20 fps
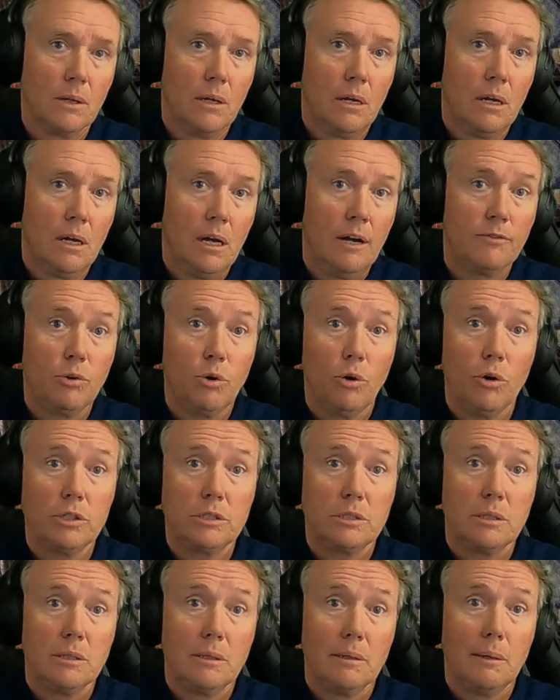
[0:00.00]
Of
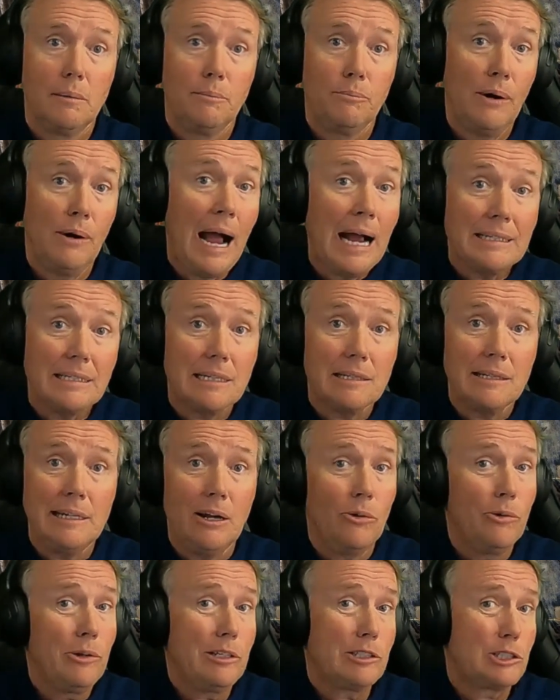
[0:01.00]
course, practically
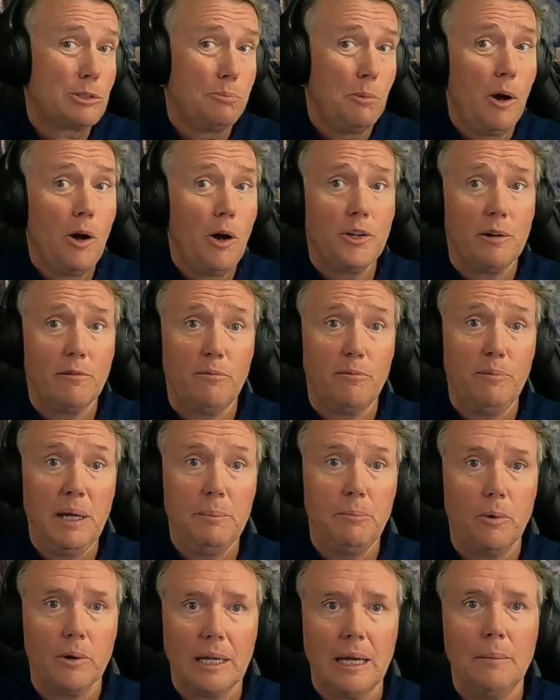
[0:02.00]
only a small number of
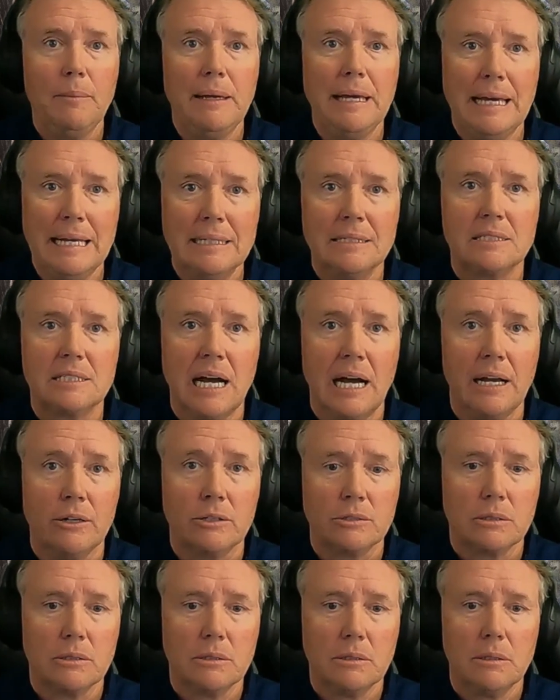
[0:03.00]
people can be
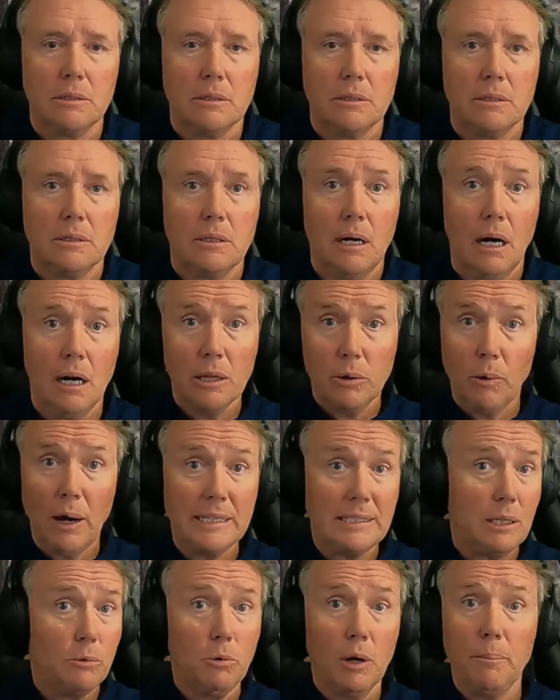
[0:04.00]
insiders.
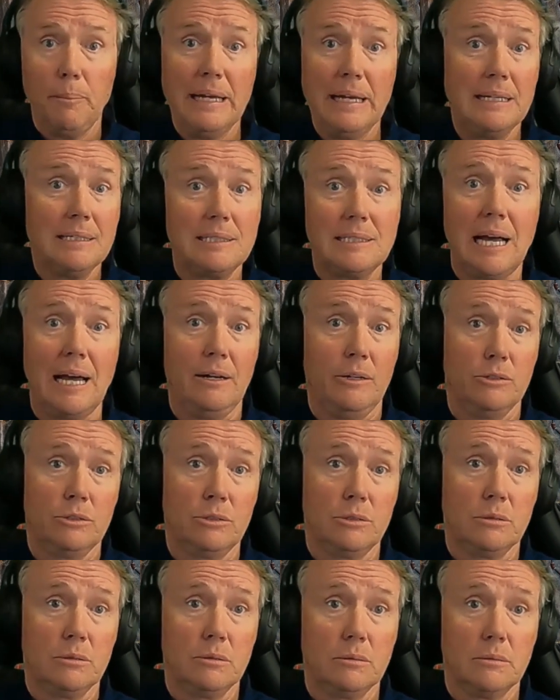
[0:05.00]
Otherwise, they won't be
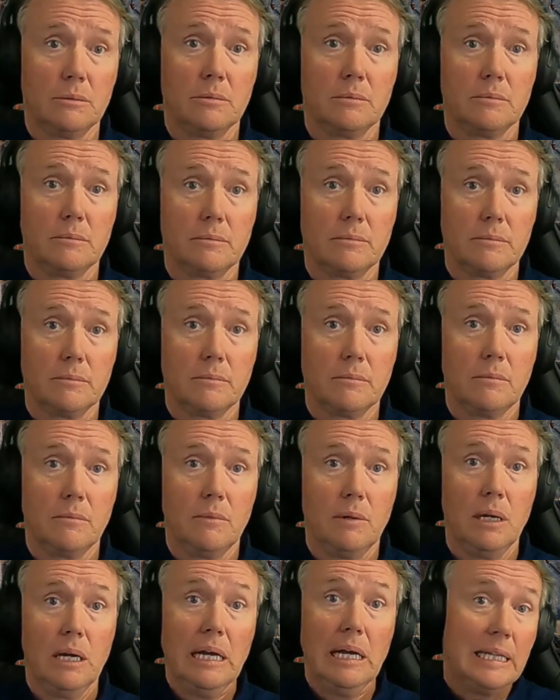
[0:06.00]
insiders.
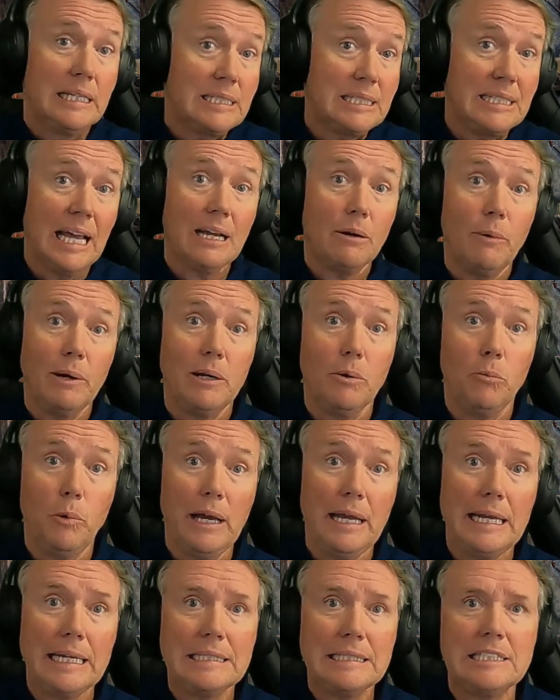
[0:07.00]
The second way to
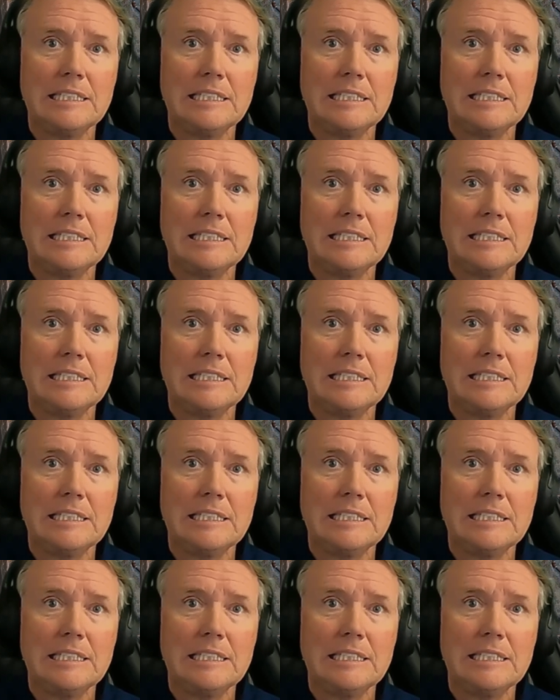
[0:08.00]
win is